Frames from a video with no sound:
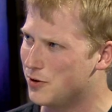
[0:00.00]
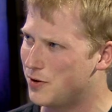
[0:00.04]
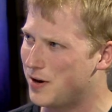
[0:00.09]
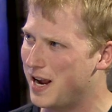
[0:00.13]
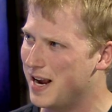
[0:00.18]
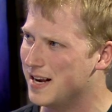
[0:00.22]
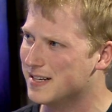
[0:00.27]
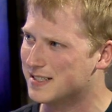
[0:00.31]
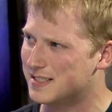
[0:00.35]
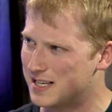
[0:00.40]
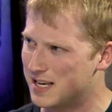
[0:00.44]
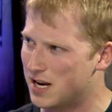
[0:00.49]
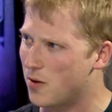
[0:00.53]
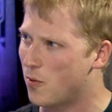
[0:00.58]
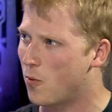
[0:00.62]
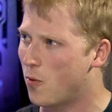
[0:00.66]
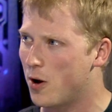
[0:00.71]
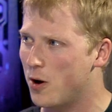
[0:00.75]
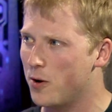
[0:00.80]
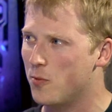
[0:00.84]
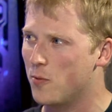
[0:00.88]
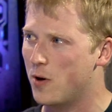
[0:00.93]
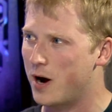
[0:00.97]
You can't say
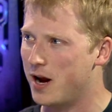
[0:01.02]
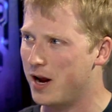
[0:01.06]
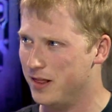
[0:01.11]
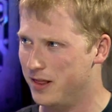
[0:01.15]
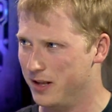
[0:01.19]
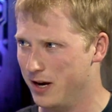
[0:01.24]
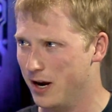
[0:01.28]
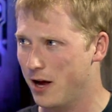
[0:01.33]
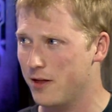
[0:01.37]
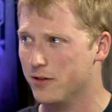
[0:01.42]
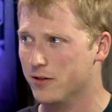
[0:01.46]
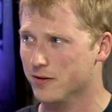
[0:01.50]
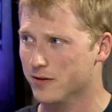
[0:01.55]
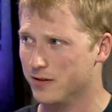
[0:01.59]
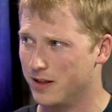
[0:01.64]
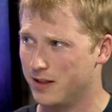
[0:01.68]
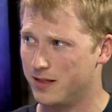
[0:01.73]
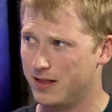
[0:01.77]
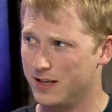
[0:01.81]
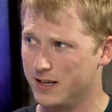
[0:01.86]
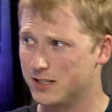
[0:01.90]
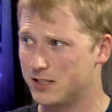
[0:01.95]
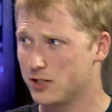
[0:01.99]
one way or the other
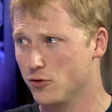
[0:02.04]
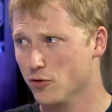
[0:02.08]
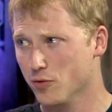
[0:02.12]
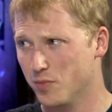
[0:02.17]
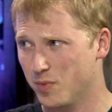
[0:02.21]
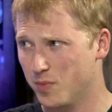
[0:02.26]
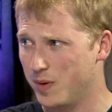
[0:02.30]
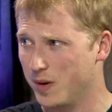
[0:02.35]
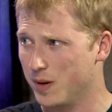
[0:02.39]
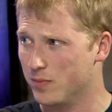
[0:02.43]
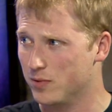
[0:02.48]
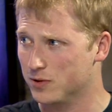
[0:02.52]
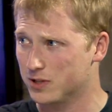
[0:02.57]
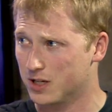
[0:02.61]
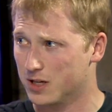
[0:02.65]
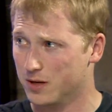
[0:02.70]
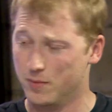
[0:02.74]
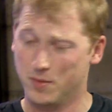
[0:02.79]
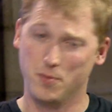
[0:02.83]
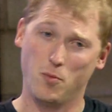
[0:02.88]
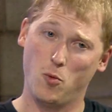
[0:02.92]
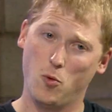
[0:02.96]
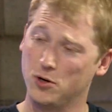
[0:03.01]
that this group of people is
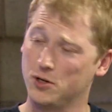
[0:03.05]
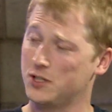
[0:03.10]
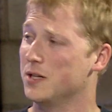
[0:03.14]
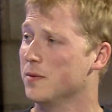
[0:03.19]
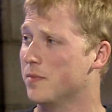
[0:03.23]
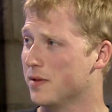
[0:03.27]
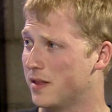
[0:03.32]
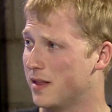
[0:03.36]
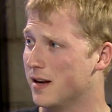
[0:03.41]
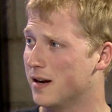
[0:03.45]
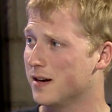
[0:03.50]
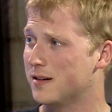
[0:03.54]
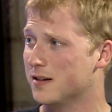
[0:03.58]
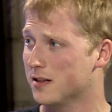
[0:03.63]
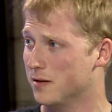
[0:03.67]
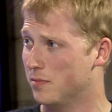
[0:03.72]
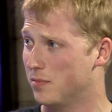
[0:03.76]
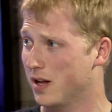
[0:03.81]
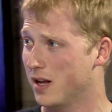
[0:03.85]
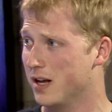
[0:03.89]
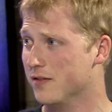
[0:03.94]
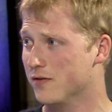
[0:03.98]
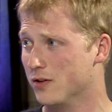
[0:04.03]
going to be more sympathetic to
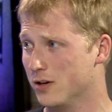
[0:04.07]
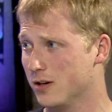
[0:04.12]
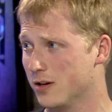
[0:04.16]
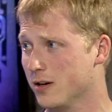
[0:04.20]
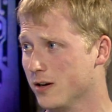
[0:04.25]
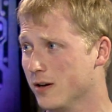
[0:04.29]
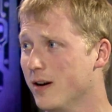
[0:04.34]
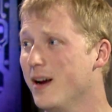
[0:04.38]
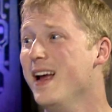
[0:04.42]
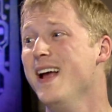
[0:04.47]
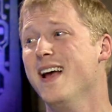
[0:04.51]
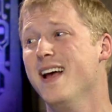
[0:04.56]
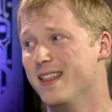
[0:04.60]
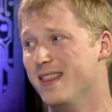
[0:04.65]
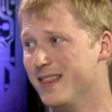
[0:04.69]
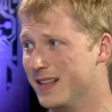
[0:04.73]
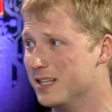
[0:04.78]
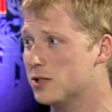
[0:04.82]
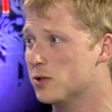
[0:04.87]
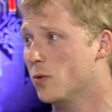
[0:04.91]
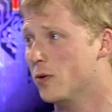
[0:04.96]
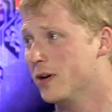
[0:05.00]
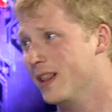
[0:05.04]
the plight of a hooker
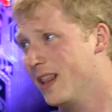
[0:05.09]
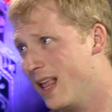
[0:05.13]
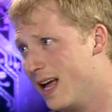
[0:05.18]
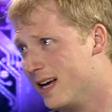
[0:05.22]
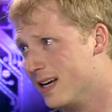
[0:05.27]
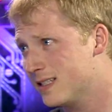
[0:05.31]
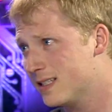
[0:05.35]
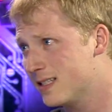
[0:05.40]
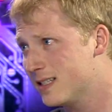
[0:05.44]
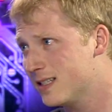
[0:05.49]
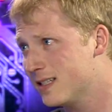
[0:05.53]
and this one less.